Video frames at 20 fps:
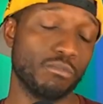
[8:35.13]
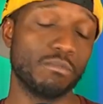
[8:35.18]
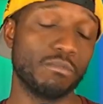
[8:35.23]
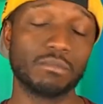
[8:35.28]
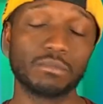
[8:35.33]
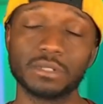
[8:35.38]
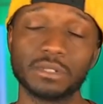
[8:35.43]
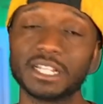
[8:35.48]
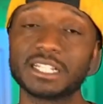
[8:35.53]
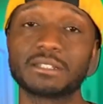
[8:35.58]

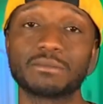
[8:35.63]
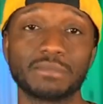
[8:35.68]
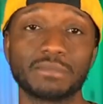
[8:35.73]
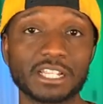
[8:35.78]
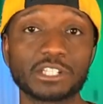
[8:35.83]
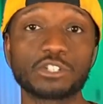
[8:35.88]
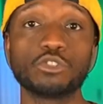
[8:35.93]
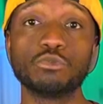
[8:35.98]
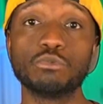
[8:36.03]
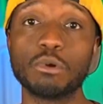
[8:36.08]
Let's
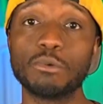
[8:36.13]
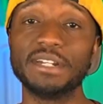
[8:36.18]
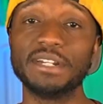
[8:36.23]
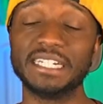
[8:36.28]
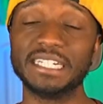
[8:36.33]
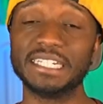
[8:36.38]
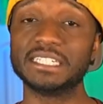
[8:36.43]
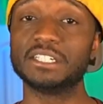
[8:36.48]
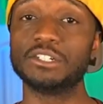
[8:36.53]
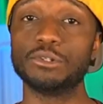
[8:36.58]
do what we
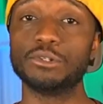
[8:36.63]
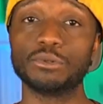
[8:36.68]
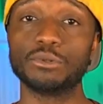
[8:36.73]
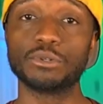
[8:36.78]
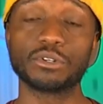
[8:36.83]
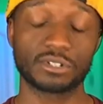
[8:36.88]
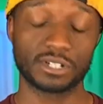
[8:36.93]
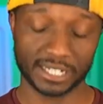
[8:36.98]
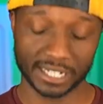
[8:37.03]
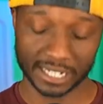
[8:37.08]
need to do in
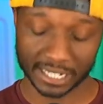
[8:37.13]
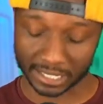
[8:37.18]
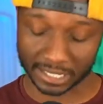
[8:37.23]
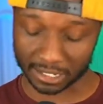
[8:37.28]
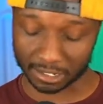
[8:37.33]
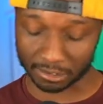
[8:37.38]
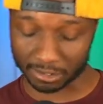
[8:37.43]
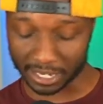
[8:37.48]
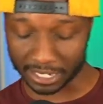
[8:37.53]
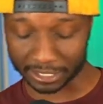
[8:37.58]
order to get there,
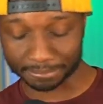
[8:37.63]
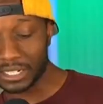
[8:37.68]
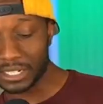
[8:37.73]
right?